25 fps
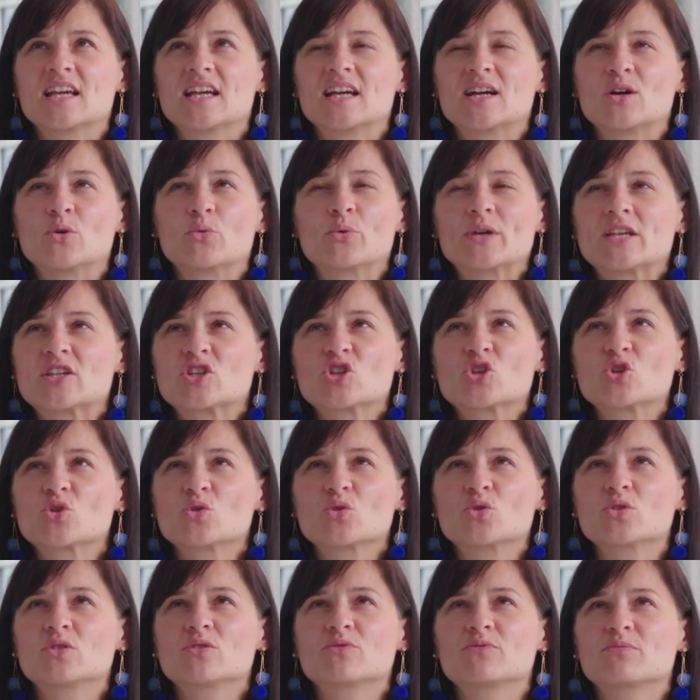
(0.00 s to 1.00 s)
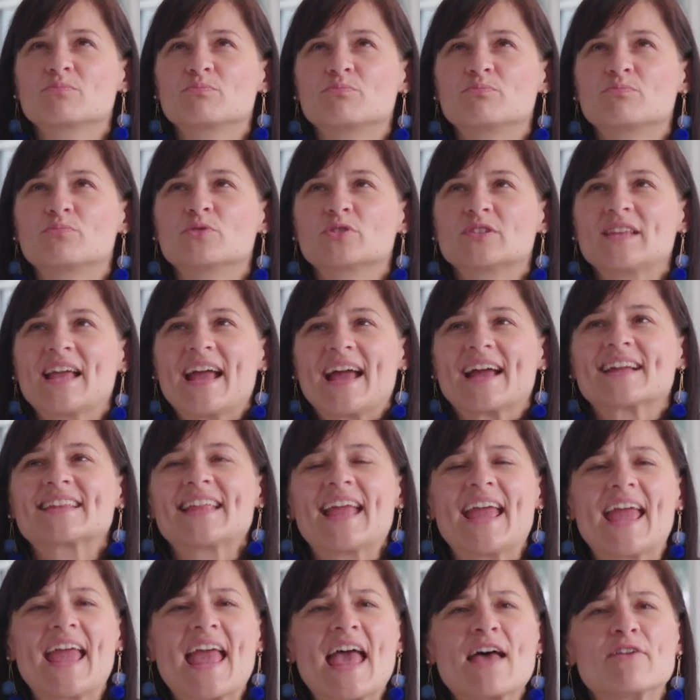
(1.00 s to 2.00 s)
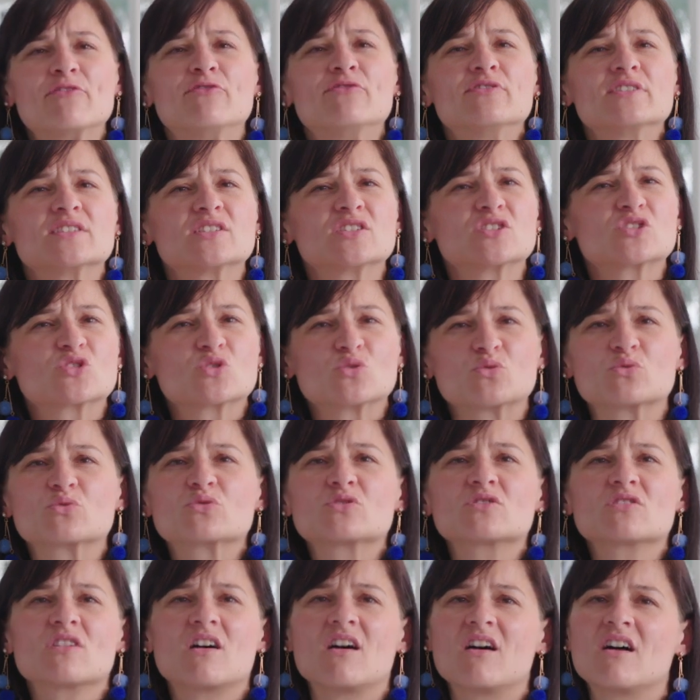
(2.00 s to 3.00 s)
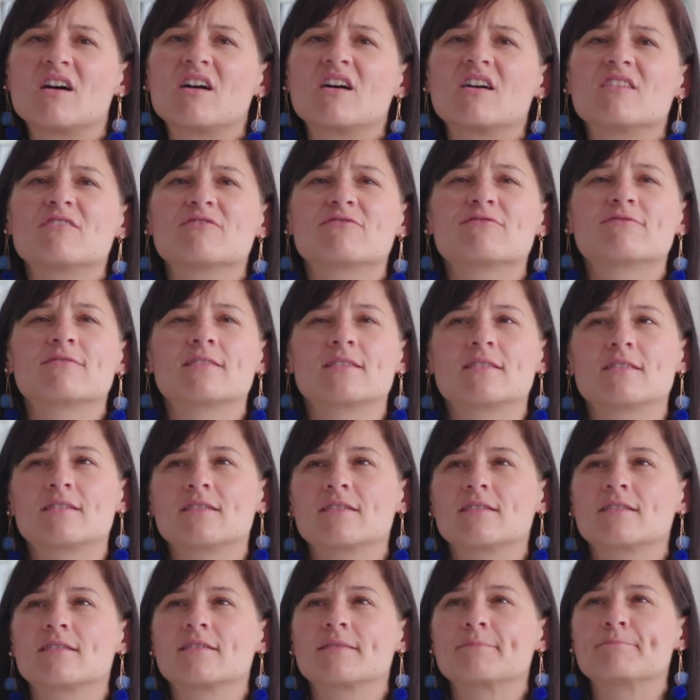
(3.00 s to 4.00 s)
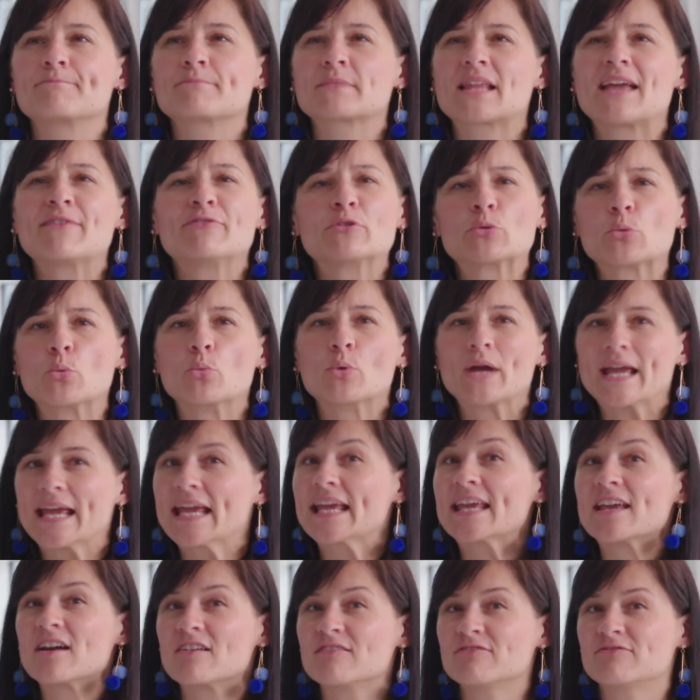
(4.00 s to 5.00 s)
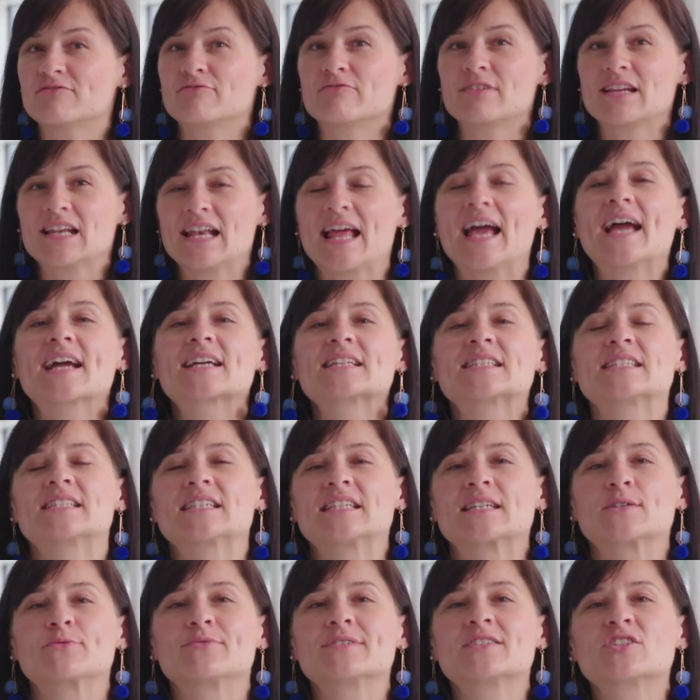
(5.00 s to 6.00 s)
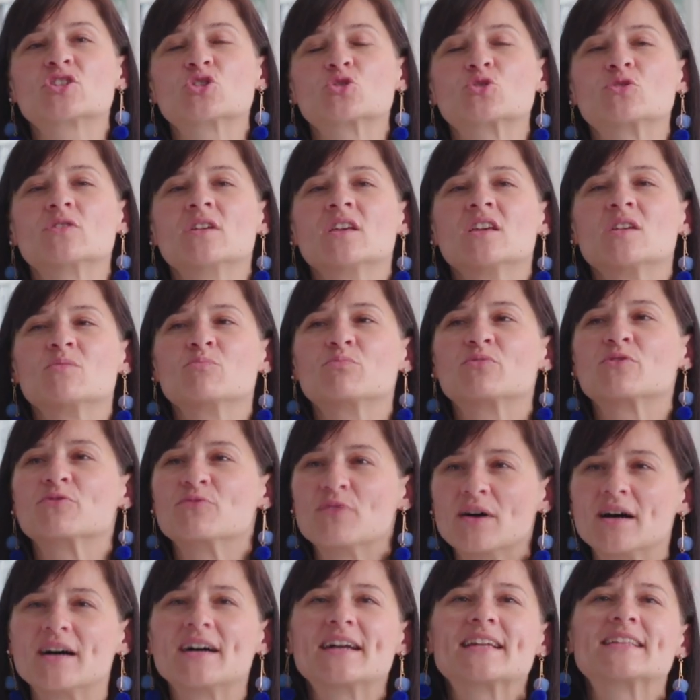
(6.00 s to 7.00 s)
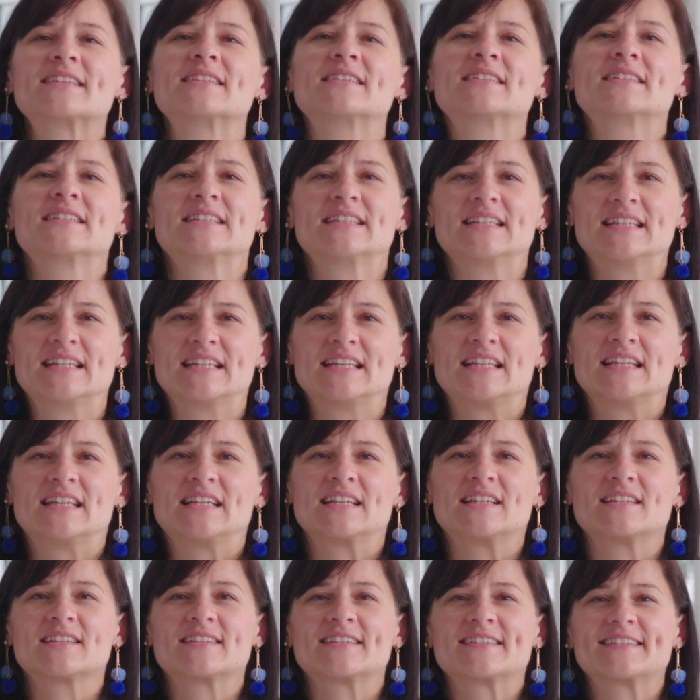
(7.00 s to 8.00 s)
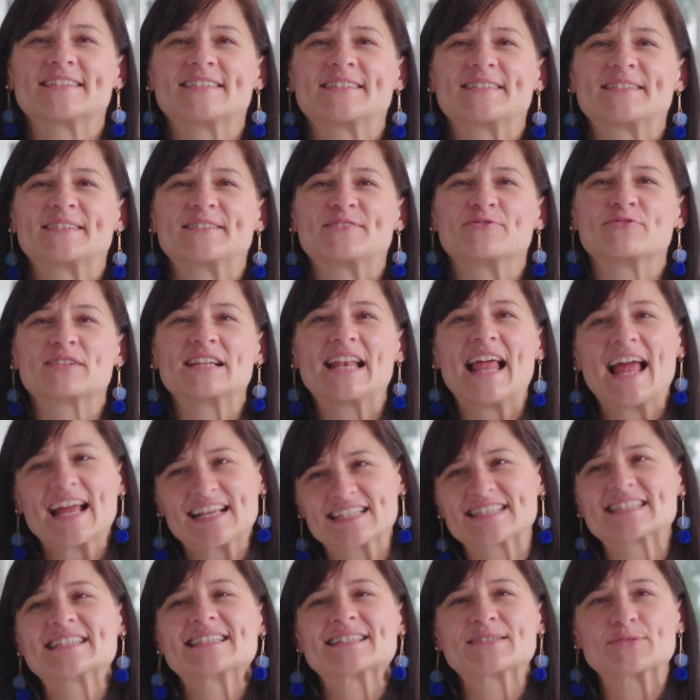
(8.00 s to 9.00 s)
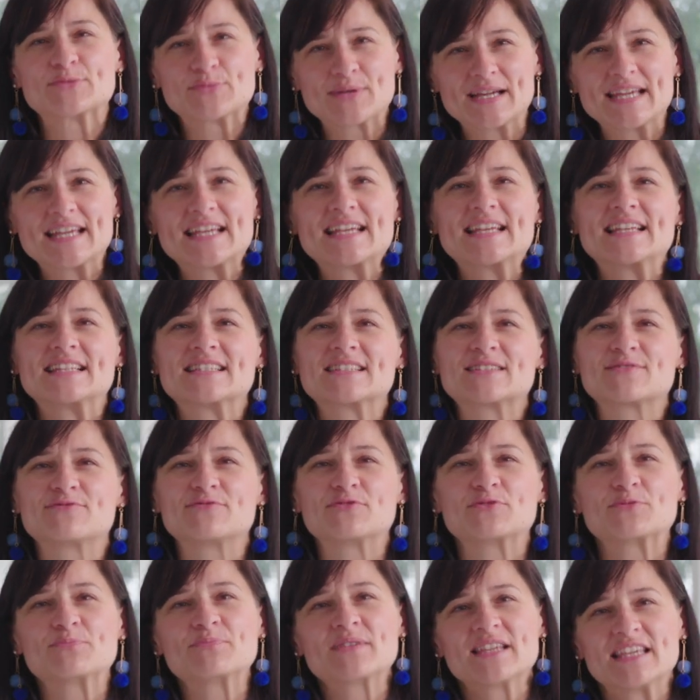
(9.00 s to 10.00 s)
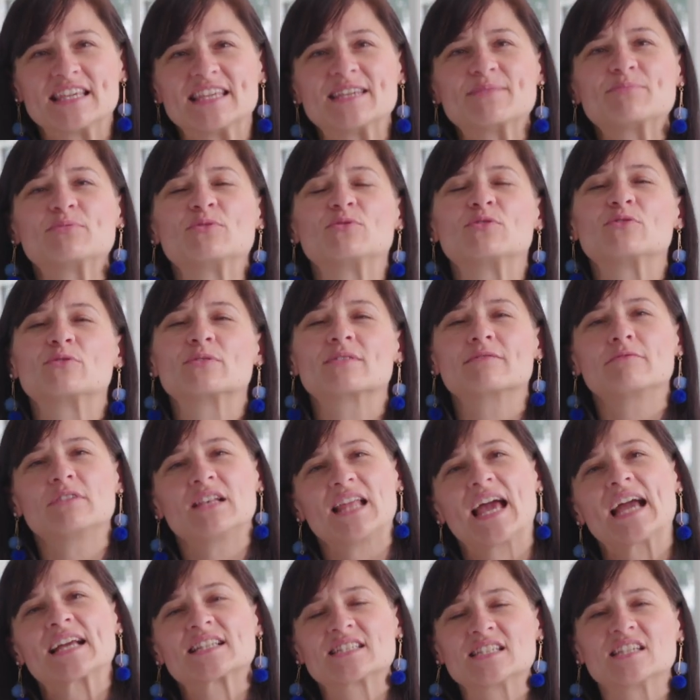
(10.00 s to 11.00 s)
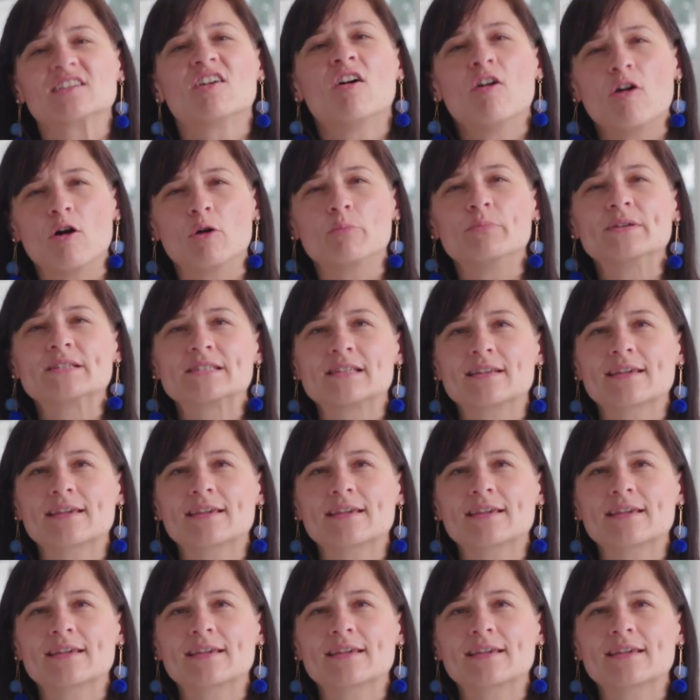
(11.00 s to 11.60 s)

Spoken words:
We should protect every source of, every way of relaxing. We should provide relaxing ways for people, or relaxing hobbies.